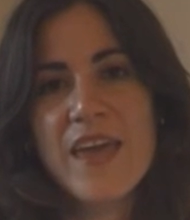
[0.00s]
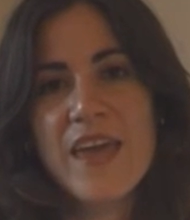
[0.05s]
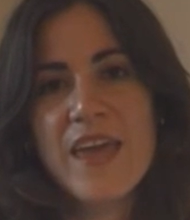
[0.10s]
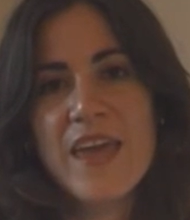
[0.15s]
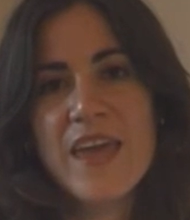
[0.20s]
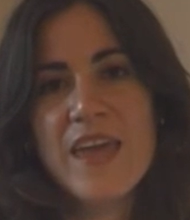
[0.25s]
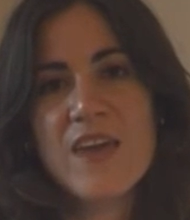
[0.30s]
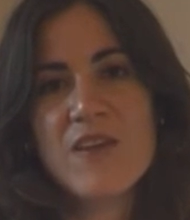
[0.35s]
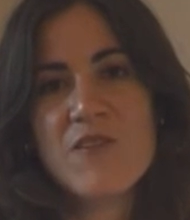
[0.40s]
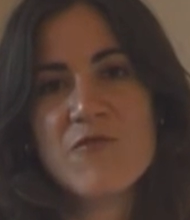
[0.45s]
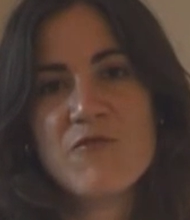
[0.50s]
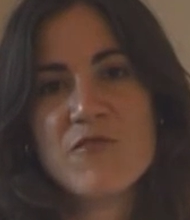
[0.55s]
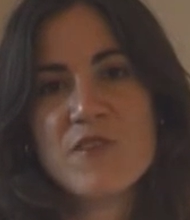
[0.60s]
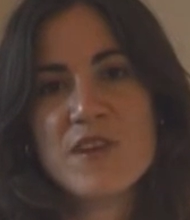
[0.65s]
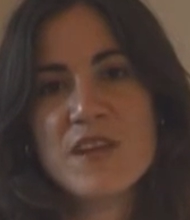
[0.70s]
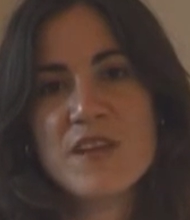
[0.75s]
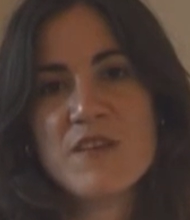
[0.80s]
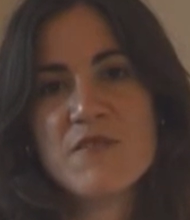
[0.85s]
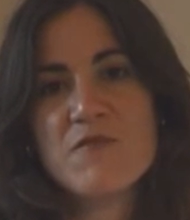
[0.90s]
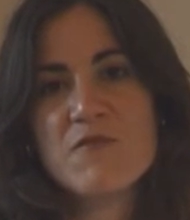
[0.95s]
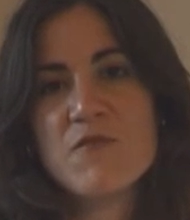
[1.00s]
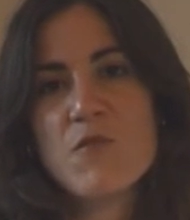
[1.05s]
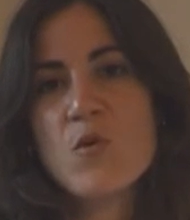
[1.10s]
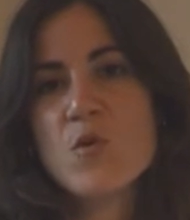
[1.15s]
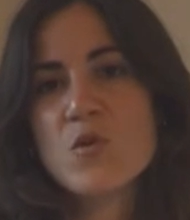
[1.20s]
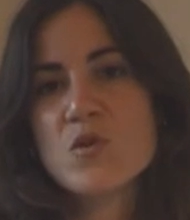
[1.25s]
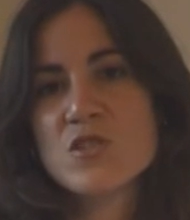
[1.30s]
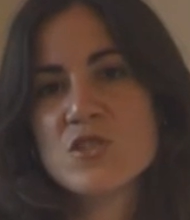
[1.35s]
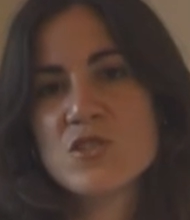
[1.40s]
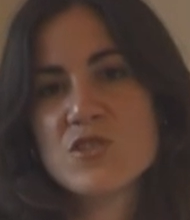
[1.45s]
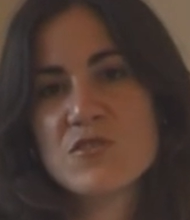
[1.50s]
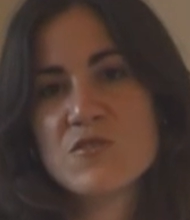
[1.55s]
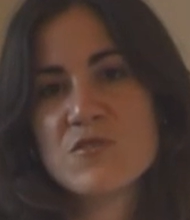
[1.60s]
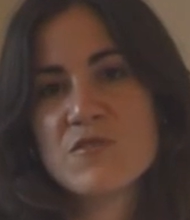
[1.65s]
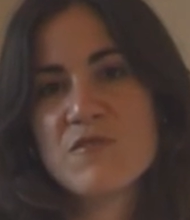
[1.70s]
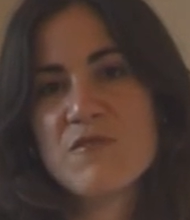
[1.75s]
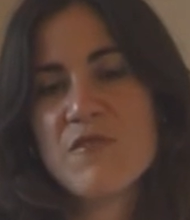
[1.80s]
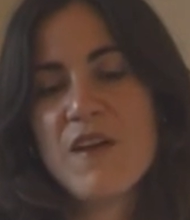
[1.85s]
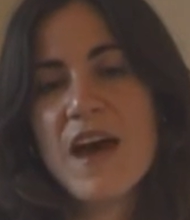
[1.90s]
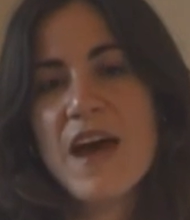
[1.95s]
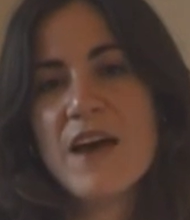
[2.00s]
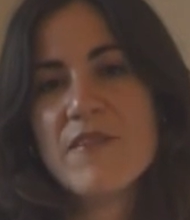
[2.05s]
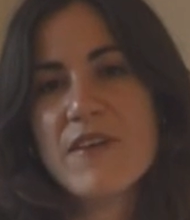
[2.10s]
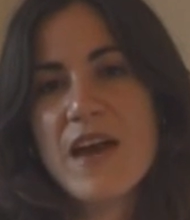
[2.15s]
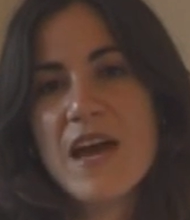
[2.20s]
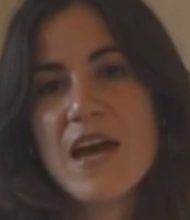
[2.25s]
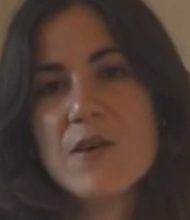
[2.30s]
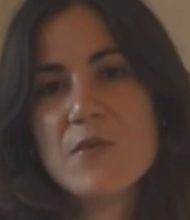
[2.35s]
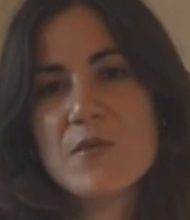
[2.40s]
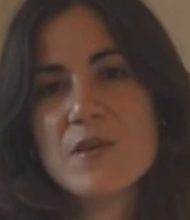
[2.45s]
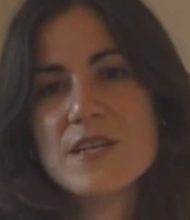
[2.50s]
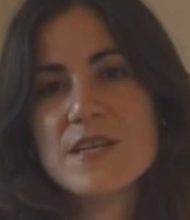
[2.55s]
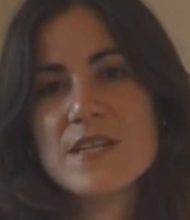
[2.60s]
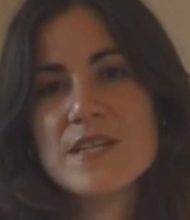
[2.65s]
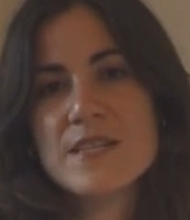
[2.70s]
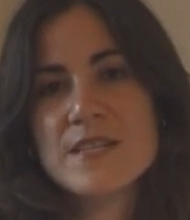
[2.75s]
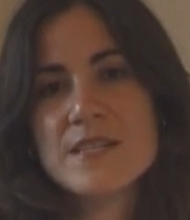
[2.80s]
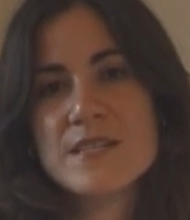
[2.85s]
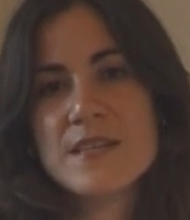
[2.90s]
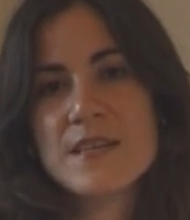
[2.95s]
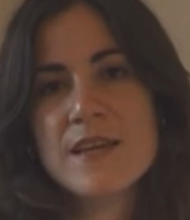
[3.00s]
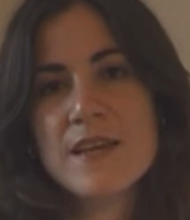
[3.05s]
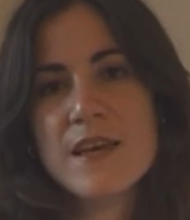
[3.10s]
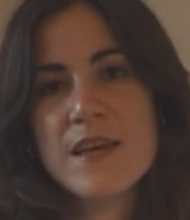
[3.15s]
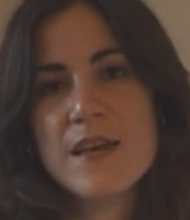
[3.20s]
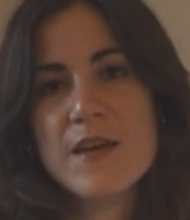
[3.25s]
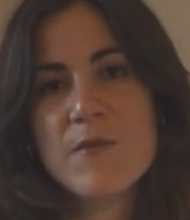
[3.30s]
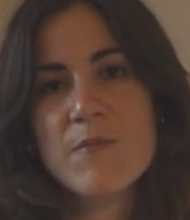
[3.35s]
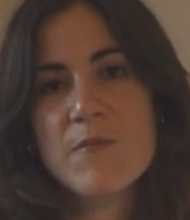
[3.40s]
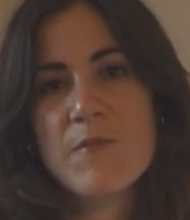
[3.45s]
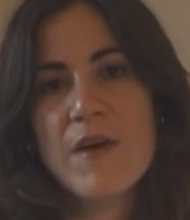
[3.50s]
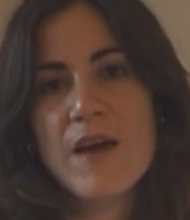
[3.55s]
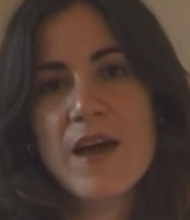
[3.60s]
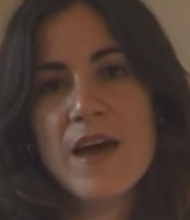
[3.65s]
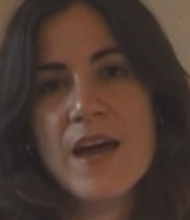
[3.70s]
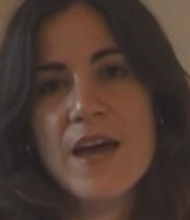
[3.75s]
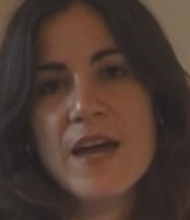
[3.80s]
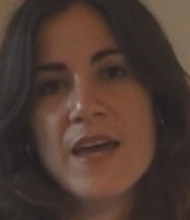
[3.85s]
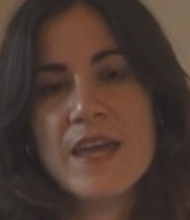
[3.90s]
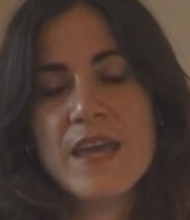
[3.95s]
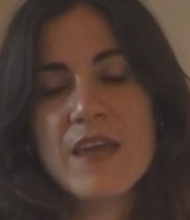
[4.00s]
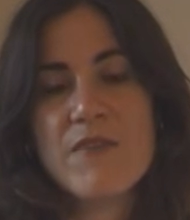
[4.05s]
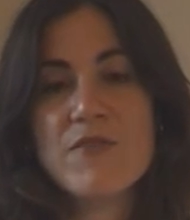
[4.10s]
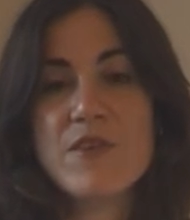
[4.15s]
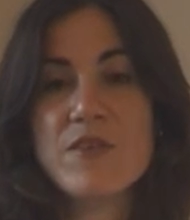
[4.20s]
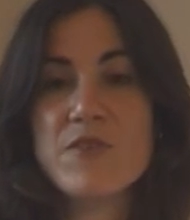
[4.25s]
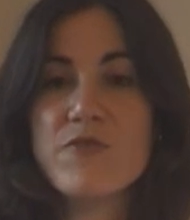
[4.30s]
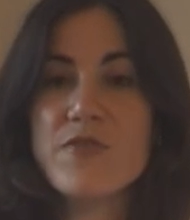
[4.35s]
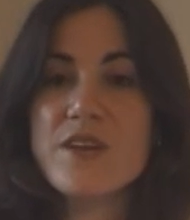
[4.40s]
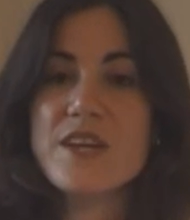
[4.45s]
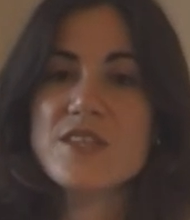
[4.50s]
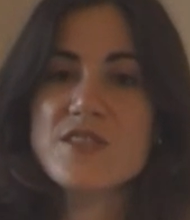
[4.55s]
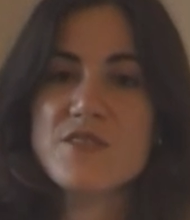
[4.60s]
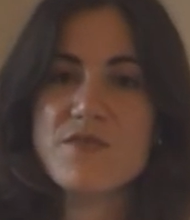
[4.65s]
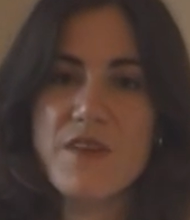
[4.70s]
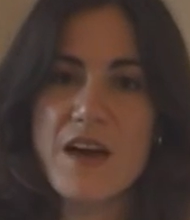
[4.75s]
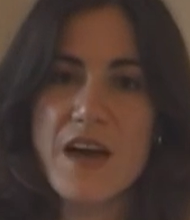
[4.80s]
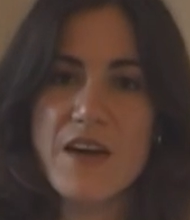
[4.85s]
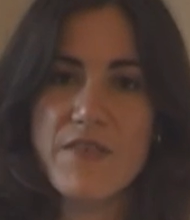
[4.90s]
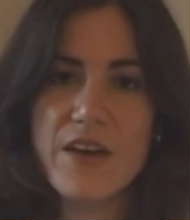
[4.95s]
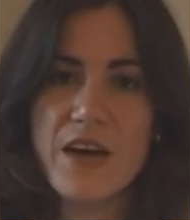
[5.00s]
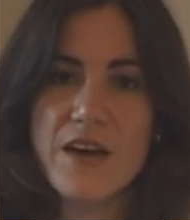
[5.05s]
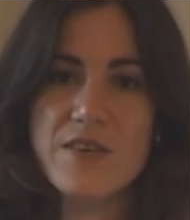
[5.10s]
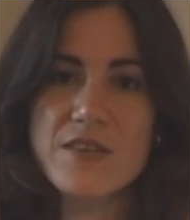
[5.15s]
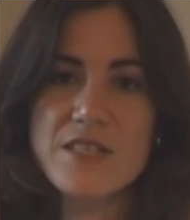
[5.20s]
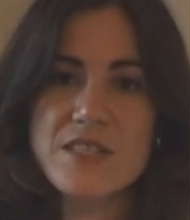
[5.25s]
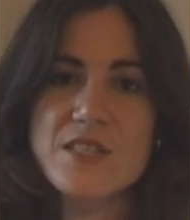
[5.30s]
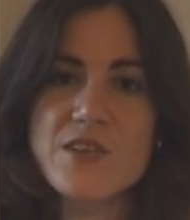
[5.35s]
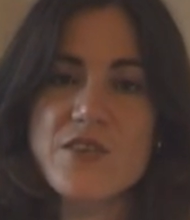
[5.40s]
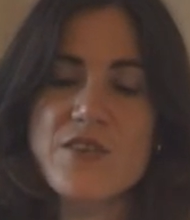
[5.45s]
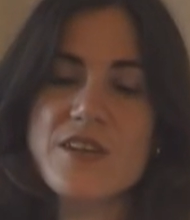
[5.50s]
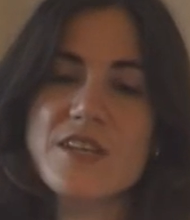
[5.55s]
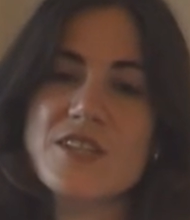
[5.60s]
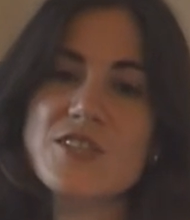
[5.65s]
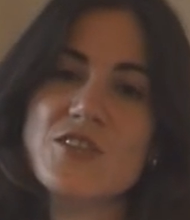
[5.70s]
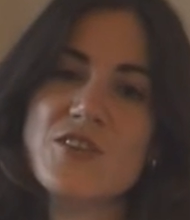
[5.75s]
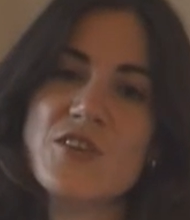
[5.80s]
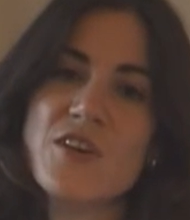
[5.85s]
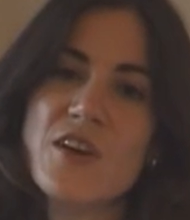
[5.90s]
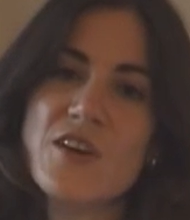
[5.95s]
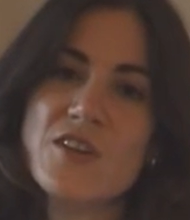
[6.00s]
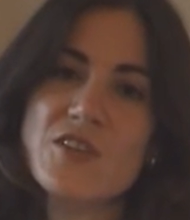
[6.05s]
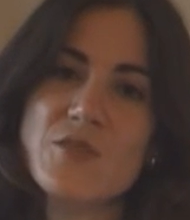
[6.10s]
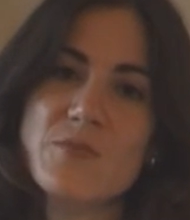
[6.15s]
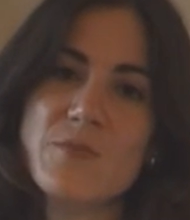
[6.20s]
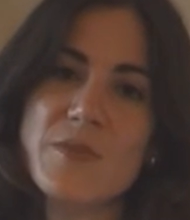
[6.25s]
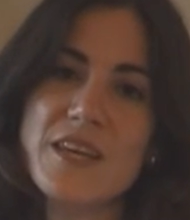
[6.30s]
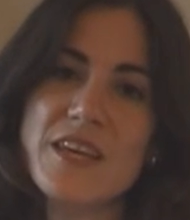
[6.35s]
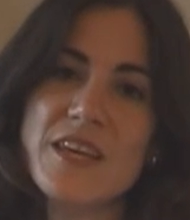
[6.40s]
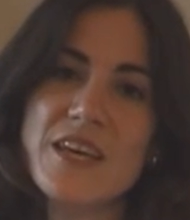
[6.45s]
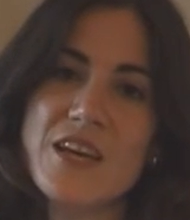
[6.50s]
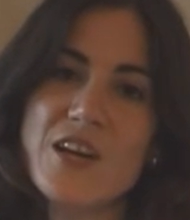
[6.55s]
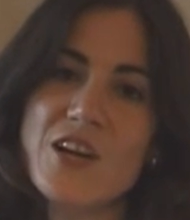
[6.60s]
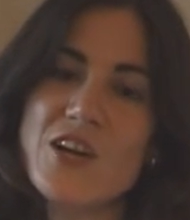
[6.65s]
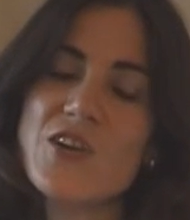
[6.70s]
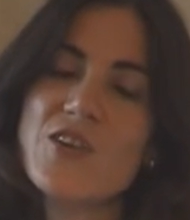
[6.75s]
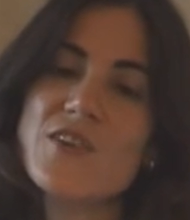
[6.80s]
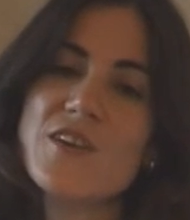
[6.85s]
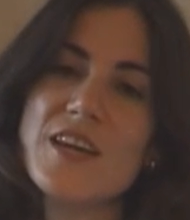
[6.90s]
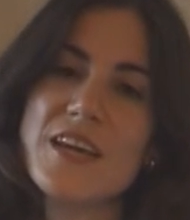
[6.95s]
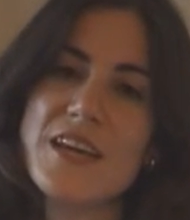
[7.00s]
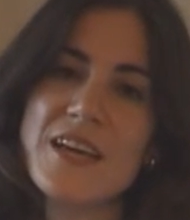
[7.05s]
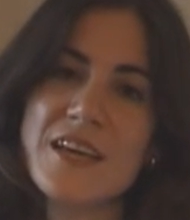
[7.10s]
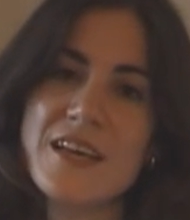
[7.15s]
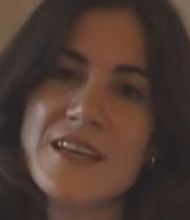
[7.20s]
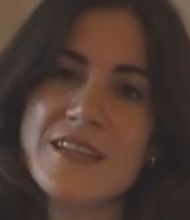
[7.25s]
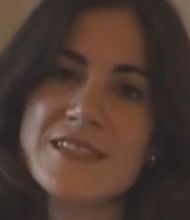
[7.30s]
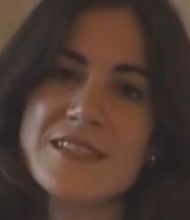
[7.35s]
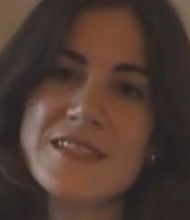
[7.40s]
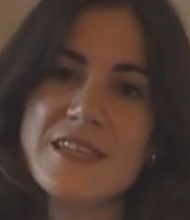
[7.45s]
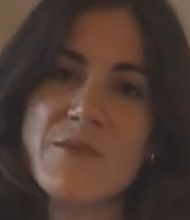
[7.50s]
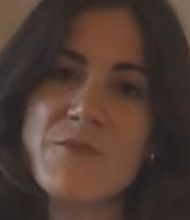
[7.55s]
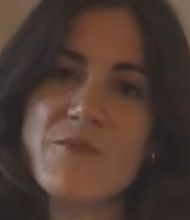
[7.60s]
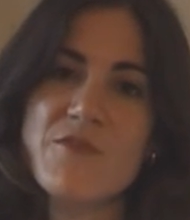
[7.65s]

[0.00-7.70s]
every 4 to 5 hours, every 3 to 5 hours, sorry, to be including some